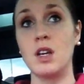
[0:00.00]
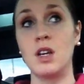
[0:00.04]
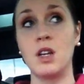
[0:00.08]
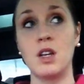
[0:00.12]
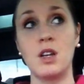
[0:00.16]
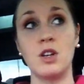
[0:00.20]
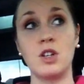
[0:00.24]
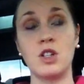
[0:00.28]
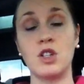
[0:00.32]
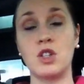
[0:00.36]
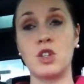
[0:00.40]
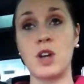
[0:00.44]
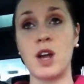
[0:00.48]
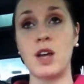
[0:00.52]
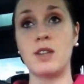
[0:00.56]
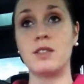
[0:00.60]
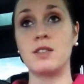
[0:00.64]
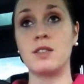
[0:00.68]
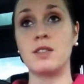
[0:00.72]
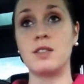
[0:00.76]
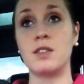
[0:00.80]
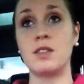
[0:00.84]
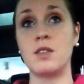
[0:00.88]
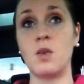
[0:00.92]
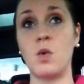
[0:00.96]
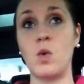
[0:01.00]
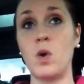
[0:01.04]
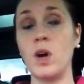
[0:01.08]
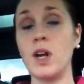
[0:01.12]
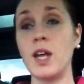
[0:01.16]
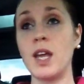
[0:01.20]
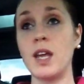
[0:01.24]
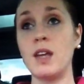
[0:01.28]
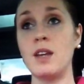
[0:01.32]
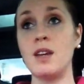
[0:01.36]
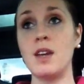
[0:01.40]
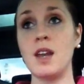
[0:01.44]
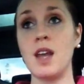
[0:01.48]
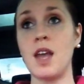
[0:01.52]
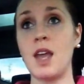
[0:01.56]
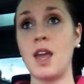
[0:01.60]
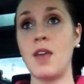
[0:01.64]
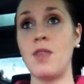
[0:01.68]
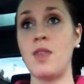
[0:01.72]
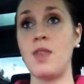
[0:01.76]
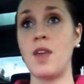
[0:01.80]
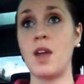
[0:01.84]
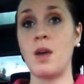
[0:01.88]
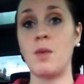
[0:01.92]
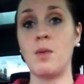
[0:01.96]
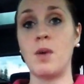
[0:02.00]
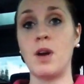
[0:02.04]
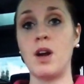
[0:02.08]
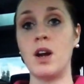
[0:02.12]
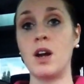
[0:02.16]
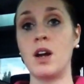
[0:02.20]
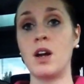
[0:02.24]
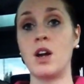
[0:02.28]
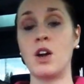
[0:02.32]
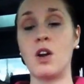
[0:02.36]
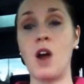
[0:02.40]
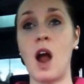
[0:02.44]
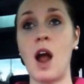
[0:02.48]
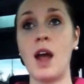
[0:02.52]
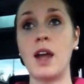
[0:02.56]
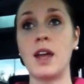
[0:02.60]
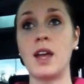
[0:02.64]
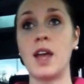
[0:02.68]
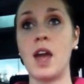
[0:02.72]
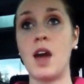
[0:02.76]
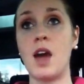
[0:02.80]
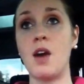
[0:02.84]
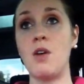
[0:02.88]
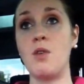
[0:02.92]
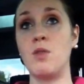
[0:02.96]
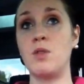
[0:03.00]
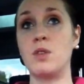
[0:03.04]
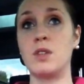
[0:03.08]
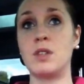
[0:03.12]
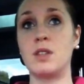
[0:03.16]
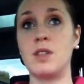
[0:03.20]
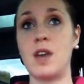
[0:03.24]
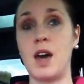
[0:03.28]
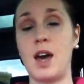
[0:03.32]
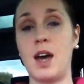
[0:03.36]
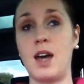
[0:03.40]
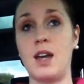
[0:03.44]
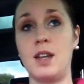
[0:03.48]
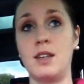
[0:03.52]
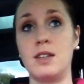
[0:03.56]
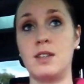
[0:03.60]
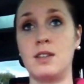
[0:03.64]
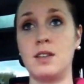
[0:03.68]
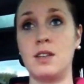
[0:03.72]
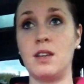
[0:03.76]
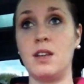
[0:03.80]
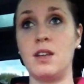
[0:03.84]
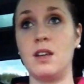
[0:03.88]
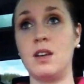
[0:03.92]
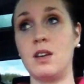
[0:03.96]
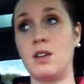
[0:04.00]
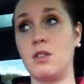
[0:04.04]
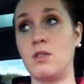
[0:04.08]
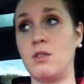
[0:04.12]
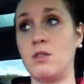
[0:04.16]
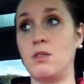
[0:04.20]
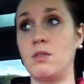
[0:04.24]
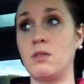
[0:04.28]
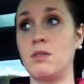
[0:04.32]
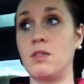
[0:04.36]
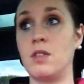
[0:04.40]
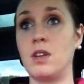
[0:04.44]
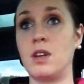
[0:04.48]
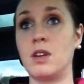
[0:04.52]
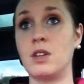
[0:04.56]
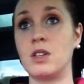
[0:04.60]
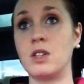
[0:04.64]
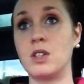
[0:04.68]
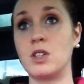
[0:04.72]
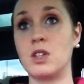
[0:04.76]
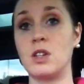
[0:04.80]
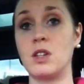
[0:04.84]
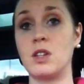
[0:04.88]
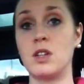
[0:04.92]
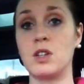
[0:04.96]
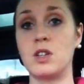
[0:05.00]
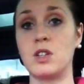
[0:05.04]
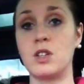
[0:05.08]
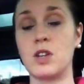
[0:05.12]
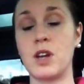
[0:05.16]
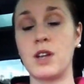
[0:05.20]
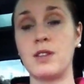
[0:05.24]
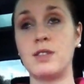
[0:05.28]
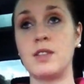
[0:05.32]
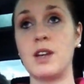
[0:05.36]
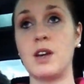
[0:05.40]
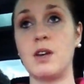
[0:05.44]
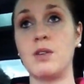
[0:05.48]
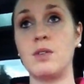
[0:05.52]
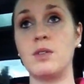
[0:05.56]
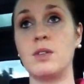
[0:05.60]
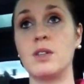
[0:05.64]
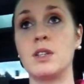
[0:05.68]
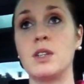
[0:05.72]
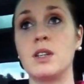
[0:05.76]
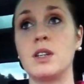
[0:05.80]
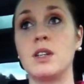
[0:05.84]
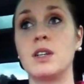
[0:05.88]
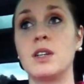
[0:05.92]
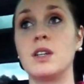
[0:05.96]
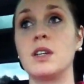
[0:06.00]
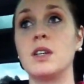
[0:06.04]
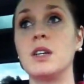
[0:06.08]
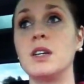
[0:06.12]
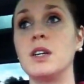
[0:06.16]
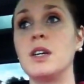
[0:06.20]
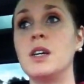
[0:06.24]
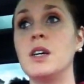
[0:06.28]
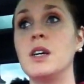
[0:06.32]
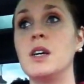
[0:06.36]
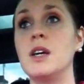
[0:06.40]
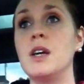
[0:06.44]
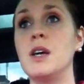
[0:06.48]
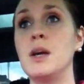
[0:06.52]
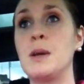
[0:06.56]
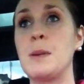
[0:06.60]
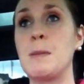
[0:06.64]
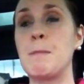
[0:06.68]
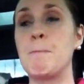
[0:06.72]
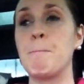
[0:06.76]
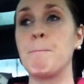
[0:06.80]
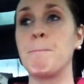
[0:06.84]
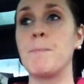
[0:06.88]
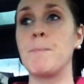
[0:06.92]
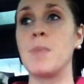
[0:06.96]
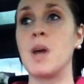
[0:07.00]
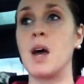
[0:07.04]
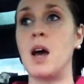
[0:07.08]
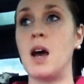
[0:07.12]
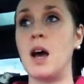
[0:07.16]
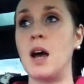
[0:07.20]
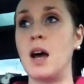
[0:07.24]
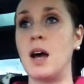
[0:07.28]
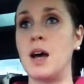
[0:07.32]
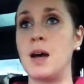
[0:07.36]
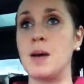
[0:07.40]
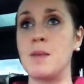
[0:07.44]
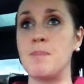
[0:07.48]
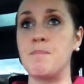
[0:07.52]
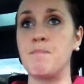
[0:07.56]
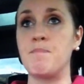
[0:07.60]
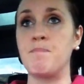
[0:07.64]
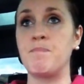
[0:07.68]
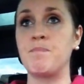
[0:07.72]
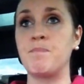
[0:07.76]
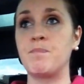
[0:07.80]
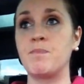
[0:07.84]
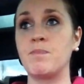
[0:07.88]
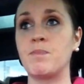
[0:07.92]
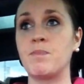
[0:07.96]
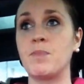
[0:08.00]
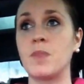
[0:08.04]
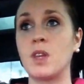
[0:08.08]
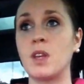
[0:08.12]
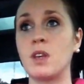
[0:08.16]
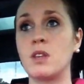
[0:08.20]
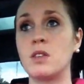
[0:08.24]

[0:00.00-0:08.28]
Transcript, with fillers: your stress organ, and they were crying out that you know they're they're stressed out. Um,